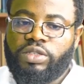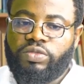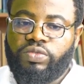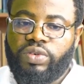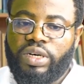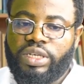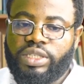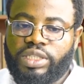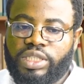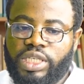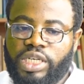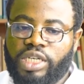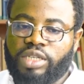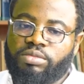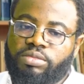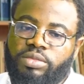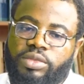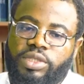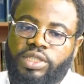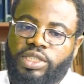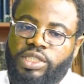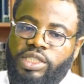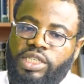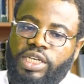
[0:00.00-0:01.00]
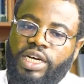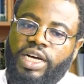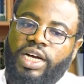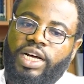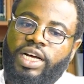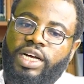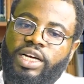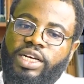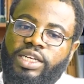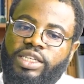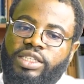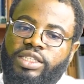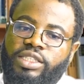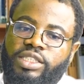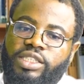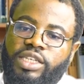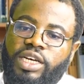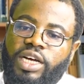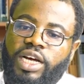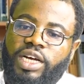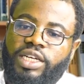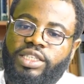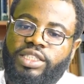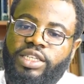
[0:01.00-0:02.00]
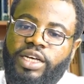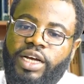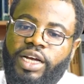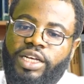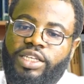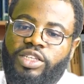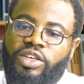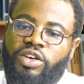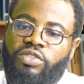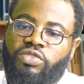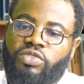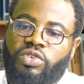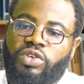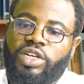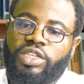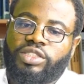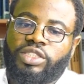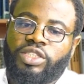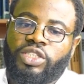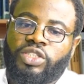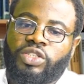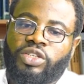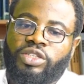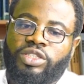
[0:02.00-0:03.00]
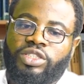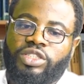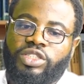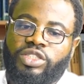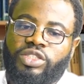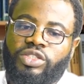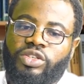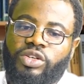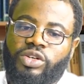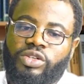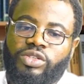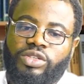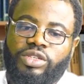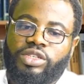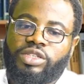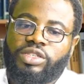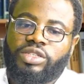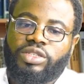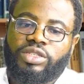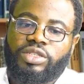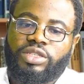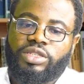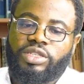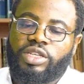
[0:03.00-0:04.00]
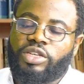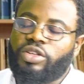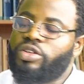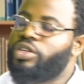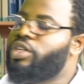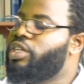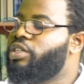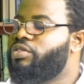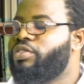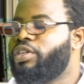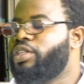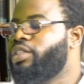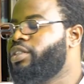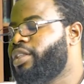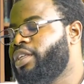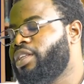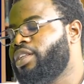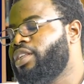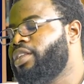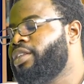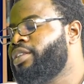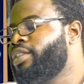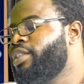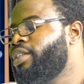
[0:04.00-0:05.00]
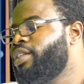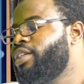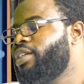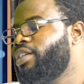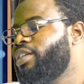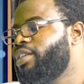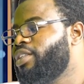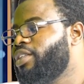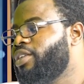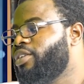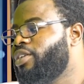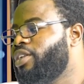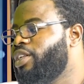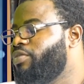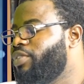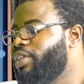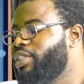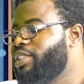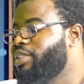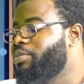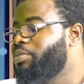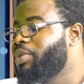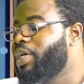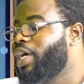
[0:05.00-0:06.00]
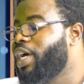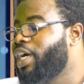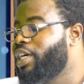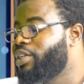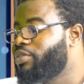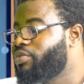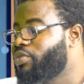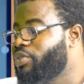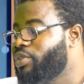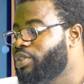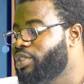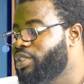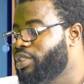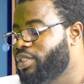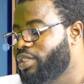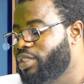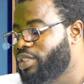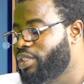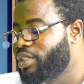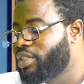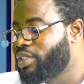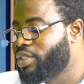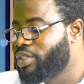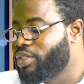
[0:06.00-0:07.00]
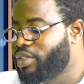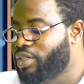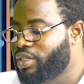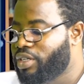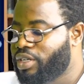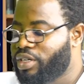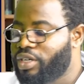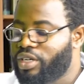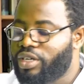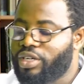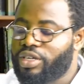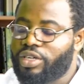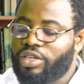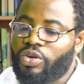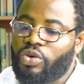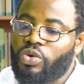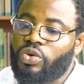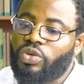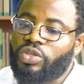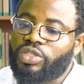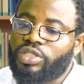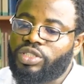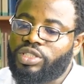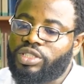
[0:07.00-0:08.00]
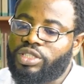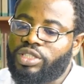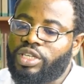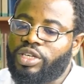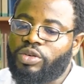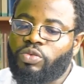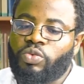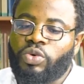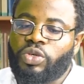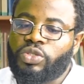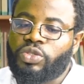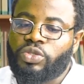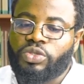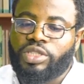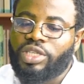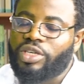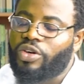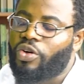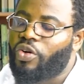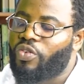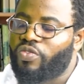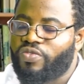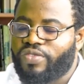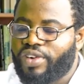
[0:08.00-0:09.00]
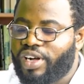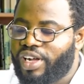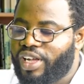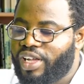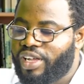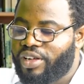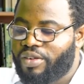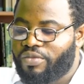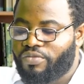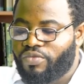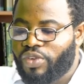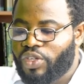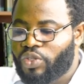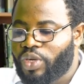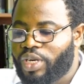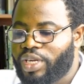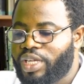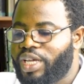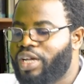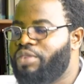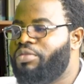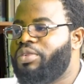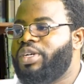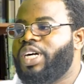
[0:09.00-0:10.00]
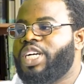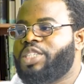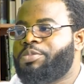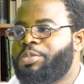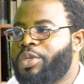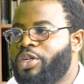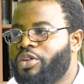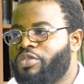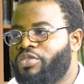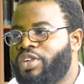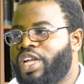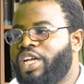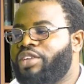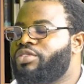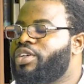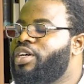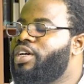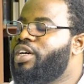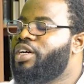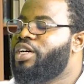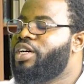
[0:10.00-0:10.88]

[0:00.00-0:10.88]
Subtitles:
the French come, the idea of colonization they don't leave anything. They don't leave anything behind for the colonies. They want to take over virtually every aspect of life,